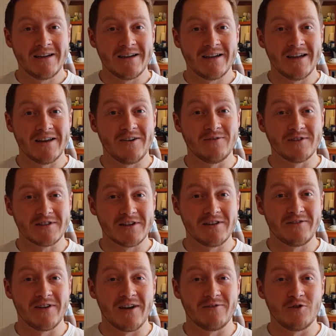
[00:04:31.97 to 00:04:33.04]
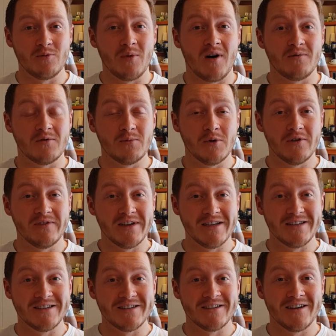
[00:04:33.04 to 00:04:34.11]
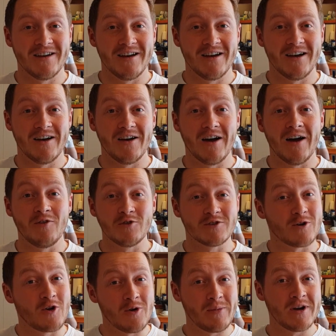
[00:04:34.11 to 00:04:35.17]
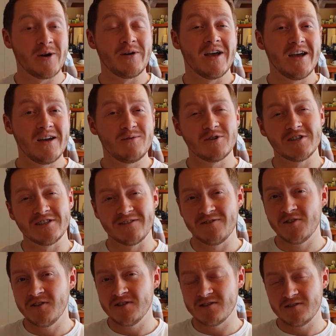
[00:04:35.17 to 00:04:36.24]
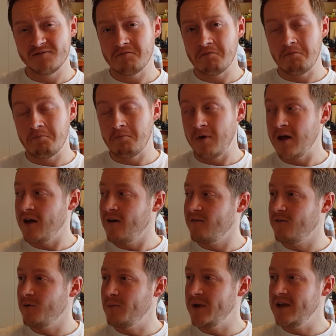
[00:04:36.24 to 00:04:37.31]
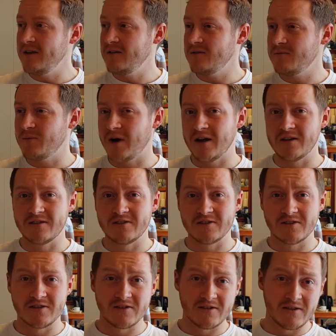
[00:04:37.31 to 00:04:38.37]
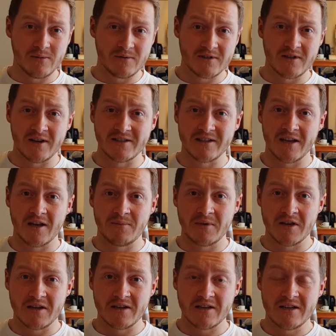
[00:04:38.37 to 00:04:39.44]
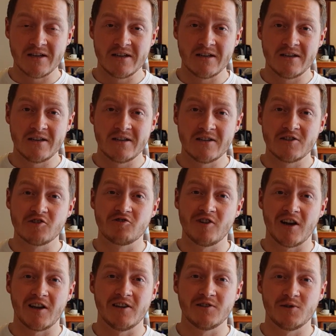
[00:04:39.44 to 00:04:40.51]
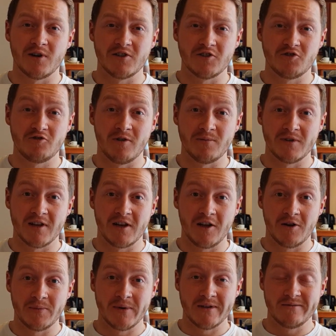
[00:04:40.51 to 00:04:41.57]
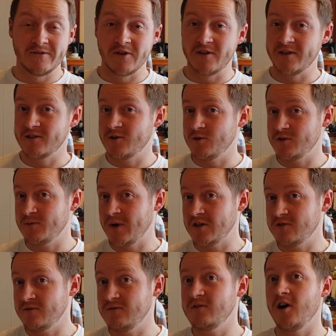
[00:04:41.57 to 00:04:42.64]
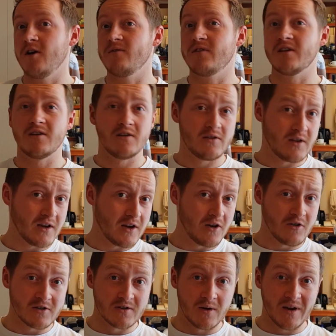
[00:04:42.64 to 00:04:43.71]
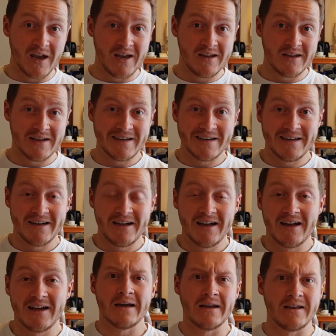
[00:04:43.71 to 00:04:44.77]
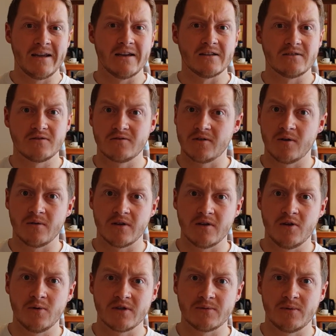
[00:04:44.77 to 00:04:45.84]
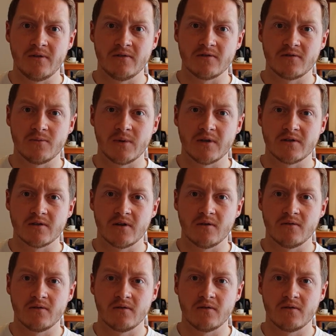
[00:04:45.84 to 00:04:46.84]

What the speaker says: and obviously a fair few Marvel movies. I've also cut my own hair, which is a first for me, but it was starting to get a bit scraggy, so I just trimmed it a little bit. Nothing too special. Hopefully you think it looks okay. And yeah, it's a totally new experience for me, so